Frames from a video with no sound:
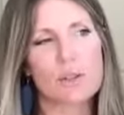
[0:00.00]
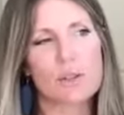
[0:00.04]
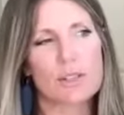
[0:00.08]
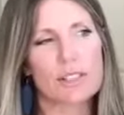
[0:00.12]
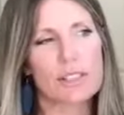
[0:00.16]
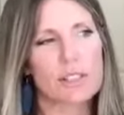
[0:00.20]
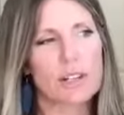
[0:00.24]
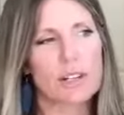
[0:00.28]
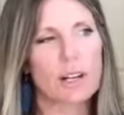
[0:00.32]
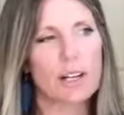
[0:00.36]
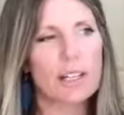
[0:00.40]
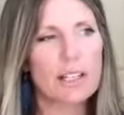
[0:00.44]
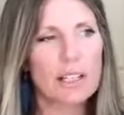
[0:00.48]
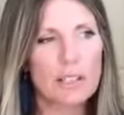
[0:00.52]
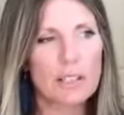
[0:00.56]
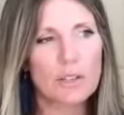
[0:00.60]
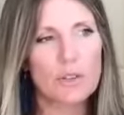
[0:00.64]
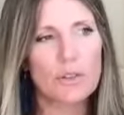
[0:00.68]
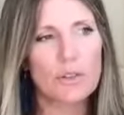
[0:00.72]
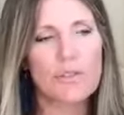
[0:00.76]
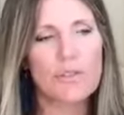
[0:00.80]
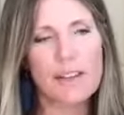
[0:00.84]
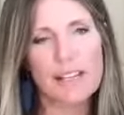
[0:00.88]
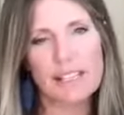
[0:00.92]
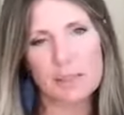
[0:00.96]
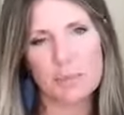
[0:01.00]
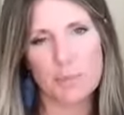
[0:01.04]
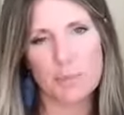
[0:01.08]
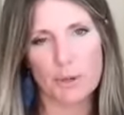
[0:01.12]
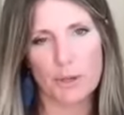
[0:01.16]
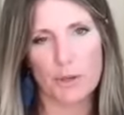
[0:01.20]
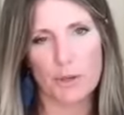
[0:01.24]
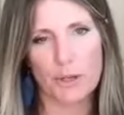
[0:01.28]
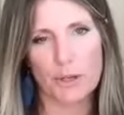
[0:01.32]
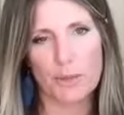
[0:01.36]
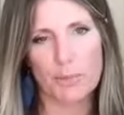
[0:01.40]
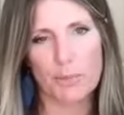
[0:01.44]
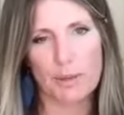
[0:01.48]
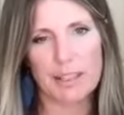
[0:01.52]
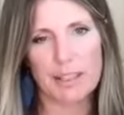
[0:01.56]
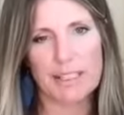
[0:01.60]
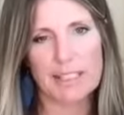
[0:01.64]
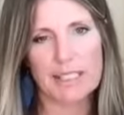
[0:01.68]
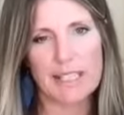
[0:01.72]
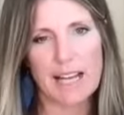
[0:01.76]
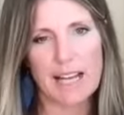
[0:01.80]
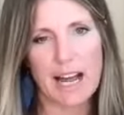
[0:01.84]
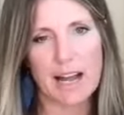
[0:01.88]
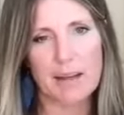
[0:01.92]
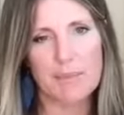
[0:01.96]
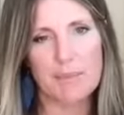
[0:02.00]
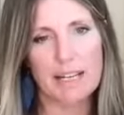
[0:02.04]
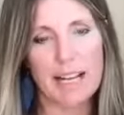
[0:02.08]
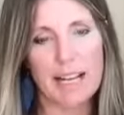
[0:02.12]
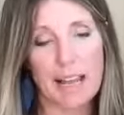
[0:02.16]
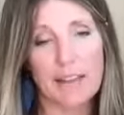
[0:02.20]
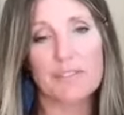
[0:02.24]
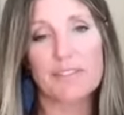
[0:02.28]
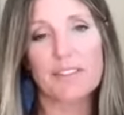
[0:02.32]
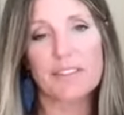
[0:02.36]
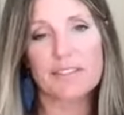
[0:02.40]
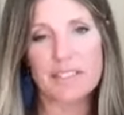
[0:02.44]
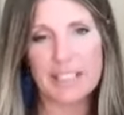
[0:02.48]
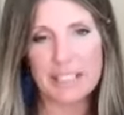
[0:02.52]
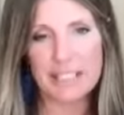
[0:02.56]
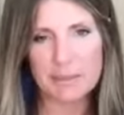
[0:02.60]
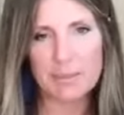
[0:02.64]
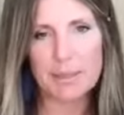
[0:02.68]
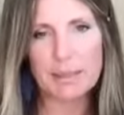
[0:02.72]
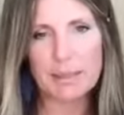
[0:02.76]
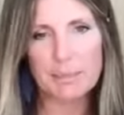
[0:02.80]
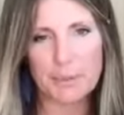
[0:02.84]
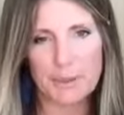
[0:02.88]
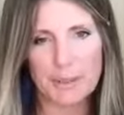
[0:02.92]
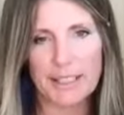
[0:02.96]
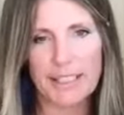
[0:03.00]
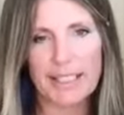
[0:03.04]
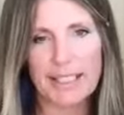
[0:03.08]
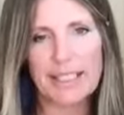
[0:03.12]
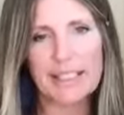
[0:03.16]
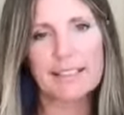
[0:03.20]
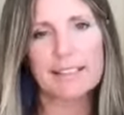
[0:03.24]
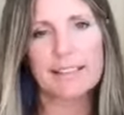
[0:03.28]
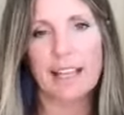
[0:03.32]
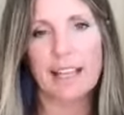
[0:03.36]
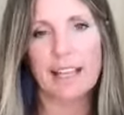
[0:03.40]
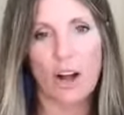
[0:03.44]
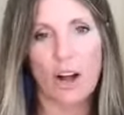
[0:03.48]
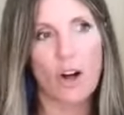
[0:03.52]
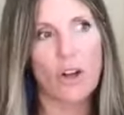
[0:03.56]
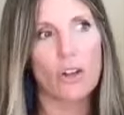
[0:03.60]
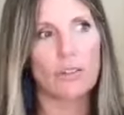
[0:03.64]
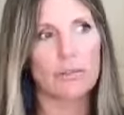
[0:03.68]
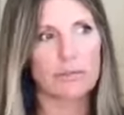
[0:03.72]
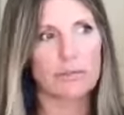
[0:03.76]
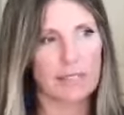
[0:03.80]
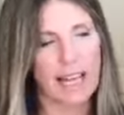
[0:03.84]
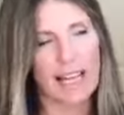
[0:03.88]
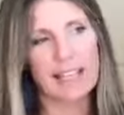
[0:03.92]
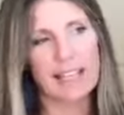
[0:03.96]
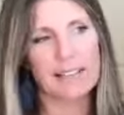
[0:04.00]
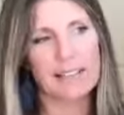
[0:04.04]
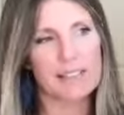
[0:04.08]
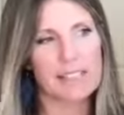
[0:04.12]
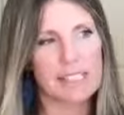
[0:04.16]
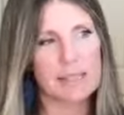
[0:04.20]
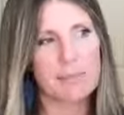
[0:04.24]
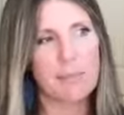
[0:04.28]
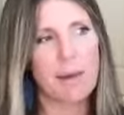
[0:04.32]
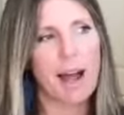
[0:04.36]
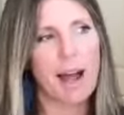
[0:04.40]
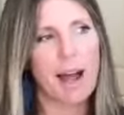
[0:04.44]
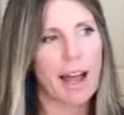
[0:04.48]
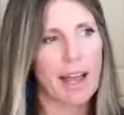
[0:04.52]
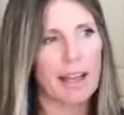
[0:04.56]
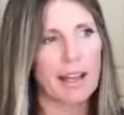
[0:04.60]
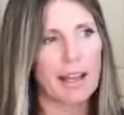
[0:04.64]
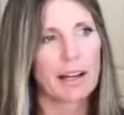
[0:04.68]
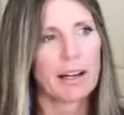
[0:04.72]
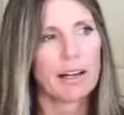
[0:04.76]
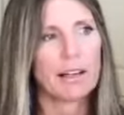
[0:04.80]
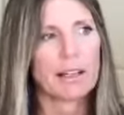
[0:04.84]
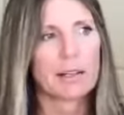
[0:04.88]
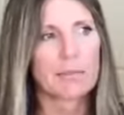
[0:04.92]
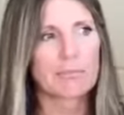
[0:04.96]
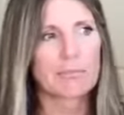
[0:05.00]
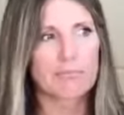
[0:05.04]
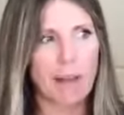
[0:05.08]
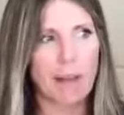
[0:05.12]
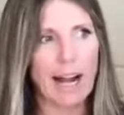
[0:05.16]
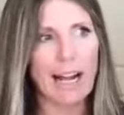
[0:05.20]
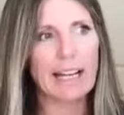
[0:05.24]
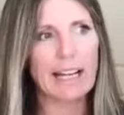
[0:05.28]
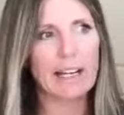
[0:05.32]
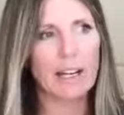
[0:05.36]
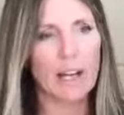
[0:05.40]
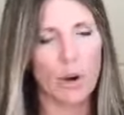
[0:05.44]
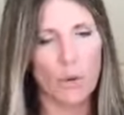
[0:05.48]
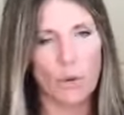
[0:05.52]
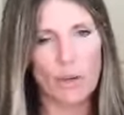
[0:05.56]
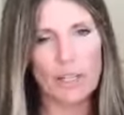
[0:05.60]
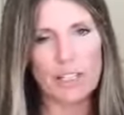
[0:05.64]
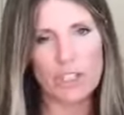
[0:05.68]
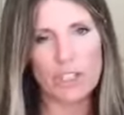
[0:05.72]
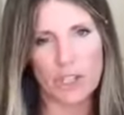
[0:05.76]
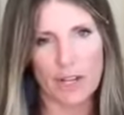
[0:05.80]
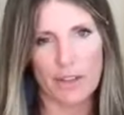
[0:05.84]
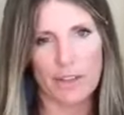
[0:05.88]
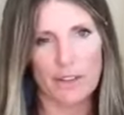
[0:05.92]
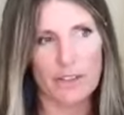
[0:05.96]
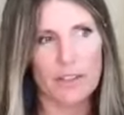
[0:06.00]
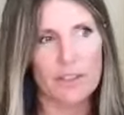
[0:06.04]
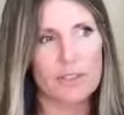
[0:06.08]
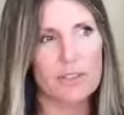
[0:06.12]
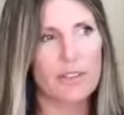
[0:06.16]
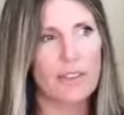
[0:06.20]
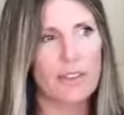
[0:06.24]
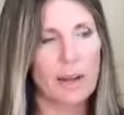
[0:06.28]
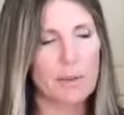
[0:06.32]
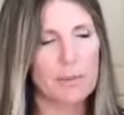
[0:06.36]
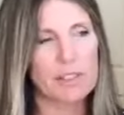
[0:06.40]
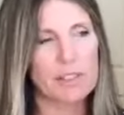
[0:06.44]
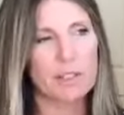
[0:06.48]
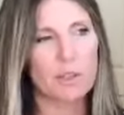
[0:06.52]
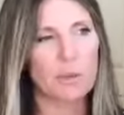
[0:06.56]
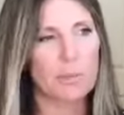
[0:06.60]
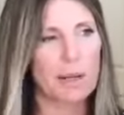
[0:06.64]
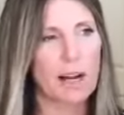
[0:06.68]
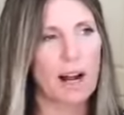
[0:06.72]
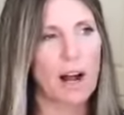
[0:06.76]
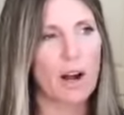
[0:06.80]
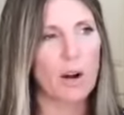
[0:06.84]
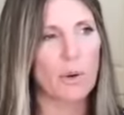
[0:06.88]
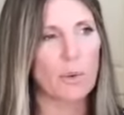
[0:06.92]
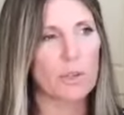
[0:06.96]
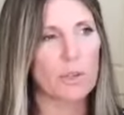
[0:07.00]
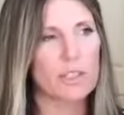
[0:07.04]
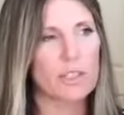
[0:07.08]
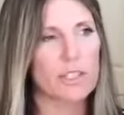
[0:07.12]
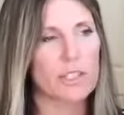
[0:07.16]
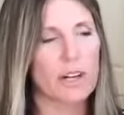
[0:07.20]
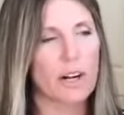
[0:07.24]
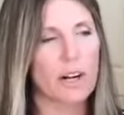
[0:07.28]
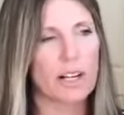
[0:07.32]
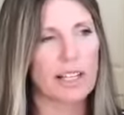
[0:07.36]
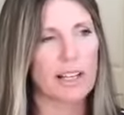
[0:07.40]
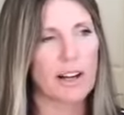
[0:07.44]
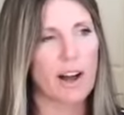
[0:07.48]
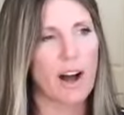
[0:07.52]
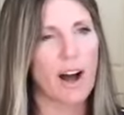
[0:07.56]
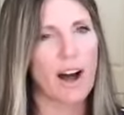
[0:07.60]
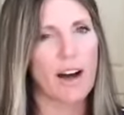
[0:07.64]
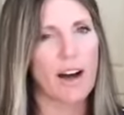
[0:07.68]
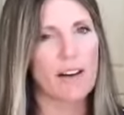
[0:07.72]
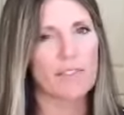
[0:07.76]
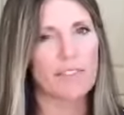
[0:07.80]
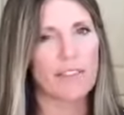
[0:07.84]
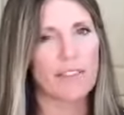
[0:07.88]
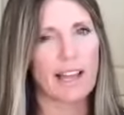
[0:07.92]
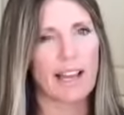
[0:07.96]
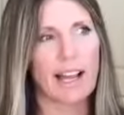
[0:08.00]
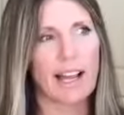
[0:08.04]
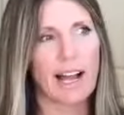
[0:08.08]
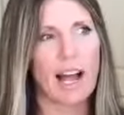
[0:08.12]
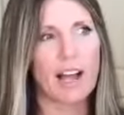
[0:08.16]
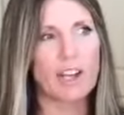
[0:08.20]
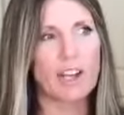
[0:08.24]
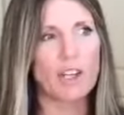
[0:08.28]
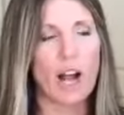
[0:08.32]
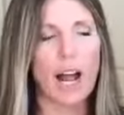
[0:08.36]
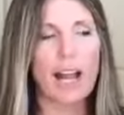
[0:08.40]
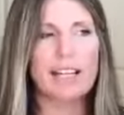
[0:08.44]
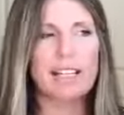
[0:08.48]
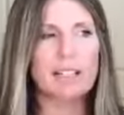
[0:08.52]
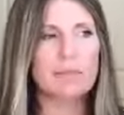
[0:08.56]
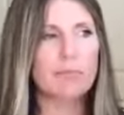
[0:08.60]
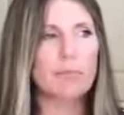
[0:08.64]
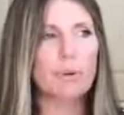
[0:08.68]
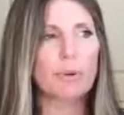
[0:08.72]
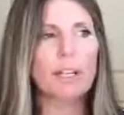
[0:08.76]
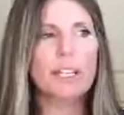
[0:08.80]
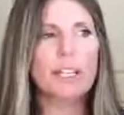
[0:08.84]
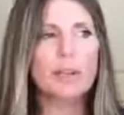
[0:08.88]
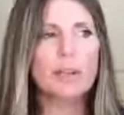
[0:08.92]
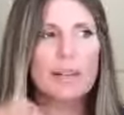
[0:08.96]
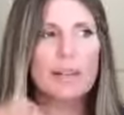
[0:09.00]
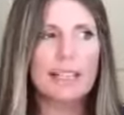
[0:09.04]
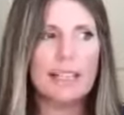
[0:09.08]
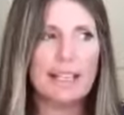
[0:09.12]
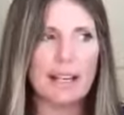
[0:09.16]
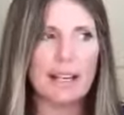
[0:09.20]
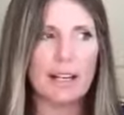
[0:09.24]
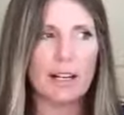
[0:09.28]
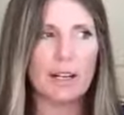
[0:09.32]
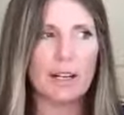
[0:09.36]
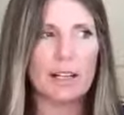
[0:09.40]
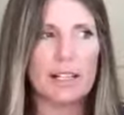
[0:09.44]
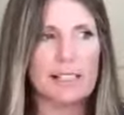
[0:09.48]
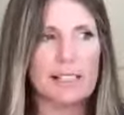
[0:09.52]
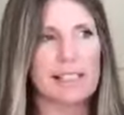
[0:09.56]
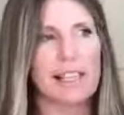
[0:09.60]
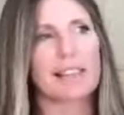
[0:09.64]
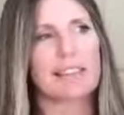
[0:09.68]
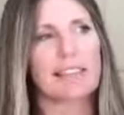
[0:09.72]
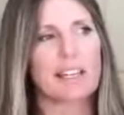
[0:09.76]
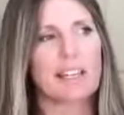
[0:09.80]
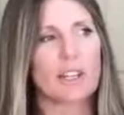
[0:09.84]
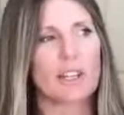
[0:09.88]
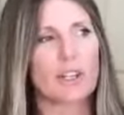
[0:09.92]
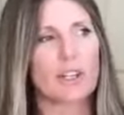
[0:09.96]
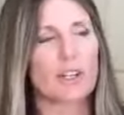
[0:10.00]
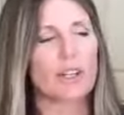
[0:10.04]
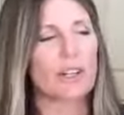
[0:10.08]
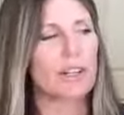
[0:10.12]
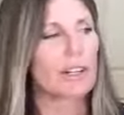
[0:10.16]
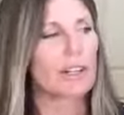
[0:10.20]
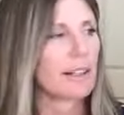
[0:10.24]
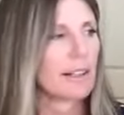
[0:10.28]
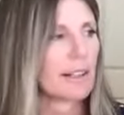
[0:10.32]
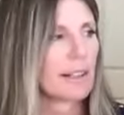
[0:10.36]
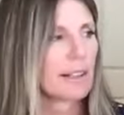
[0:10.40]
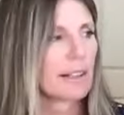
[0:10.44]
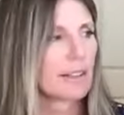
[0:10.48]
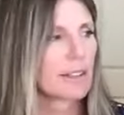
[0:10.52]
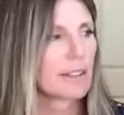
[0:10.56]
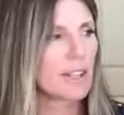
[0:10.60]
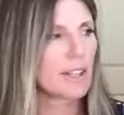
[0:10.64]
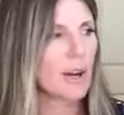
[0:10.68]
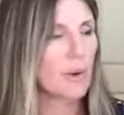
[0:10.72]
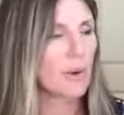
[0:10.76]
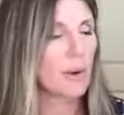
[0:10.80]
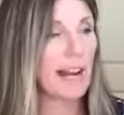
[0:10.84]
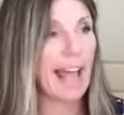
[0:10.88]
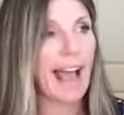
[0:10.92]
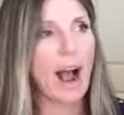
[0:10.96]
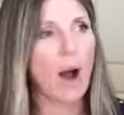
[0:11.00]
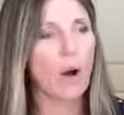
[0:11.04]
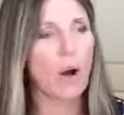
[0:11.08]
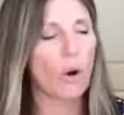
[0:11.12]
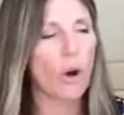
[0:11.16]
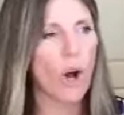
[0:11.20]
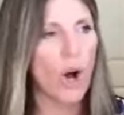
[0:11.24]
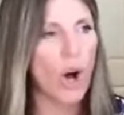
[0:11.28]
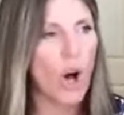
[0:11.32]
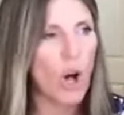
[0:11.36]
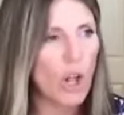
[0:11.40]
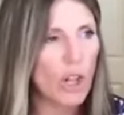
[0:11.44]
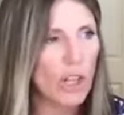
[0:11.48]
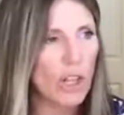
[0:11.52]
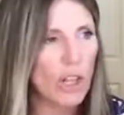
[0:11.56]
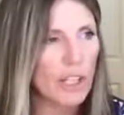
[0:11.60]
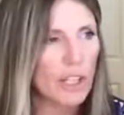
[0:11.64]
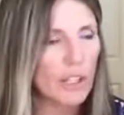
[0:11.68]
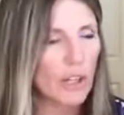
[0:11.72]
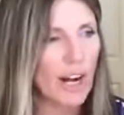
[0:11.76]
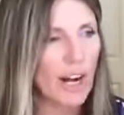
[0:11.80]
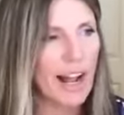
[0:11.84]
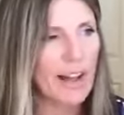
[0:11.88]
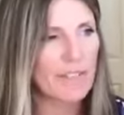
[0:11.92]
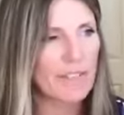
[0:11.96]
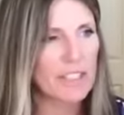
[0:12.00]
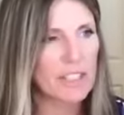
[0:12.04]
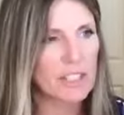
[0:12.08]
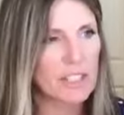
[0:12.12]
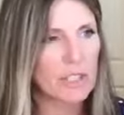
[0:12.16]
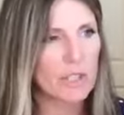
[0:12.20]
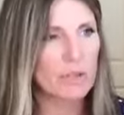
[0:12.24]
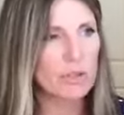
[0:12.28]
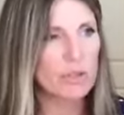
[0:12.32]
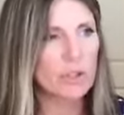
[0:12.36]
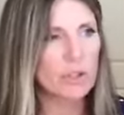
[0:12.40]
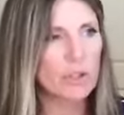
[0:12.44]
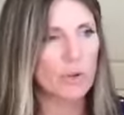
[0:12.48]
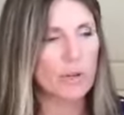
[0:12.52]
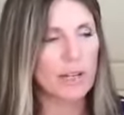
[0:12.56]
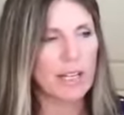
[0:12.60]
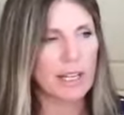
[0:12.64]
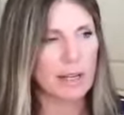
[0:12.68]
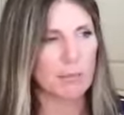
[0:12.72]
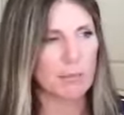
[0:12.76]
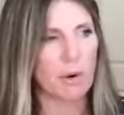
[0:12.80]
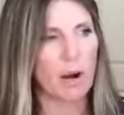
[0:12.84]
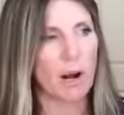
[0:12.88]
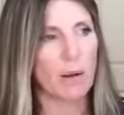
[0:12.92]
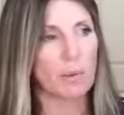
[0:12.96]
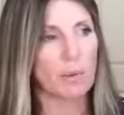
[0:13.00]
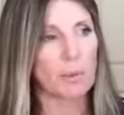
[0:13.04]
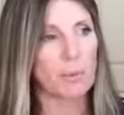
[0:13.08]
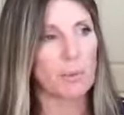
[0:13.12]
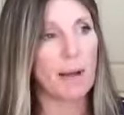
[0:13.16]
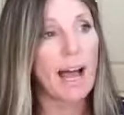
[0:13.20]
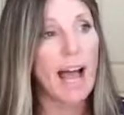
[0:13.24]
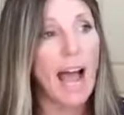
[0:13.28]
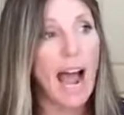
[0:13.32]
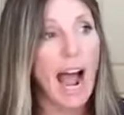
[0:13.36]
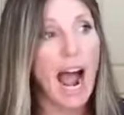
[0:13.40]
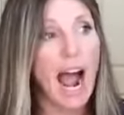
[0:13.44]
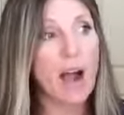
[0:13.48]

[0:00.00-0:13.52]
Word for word: So I started a little Facebook group at the time. It had 15 people in it. They all kind of semi might know each other. So that was a little bit awkward starting off. Like, I didn't bring you in here because I think you're, an alcoholic or have this huge drinking problem.